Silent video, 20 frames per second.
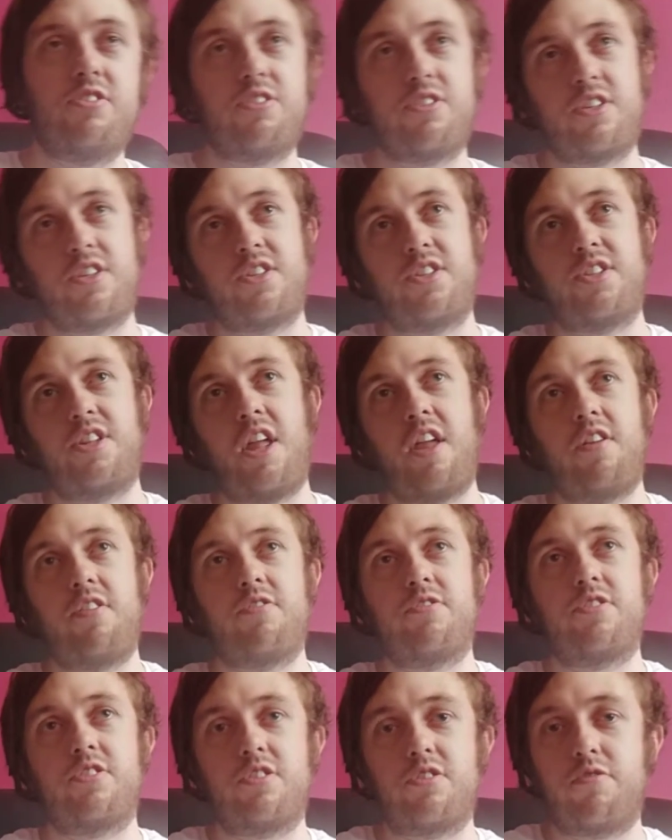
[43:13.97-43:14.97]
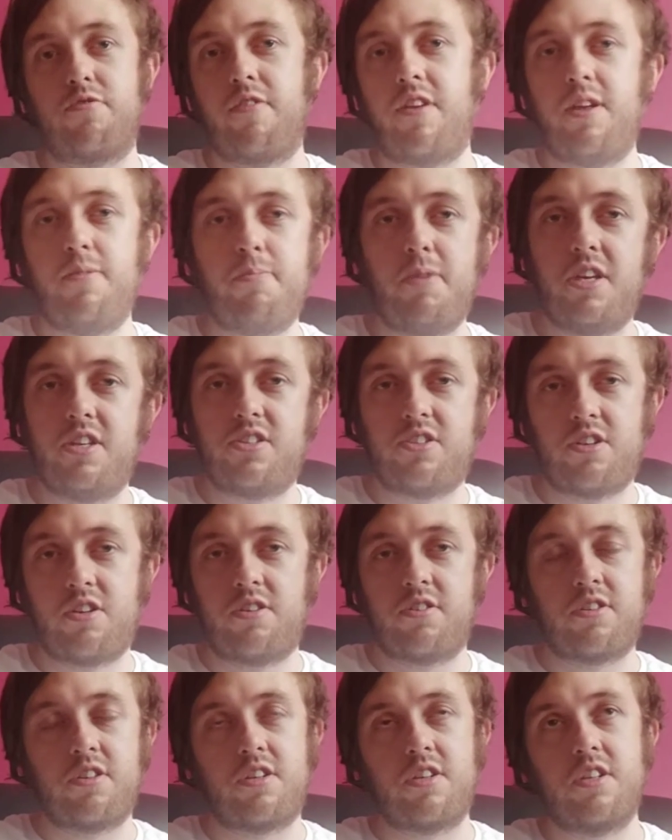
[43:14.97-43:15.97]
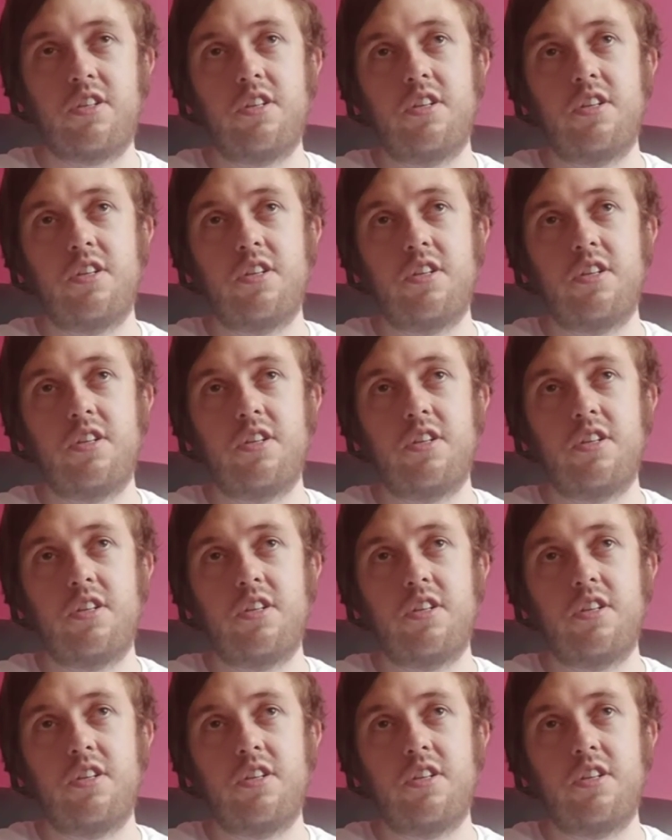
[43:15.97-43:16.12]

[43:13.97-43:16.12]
just a stale, screamy song,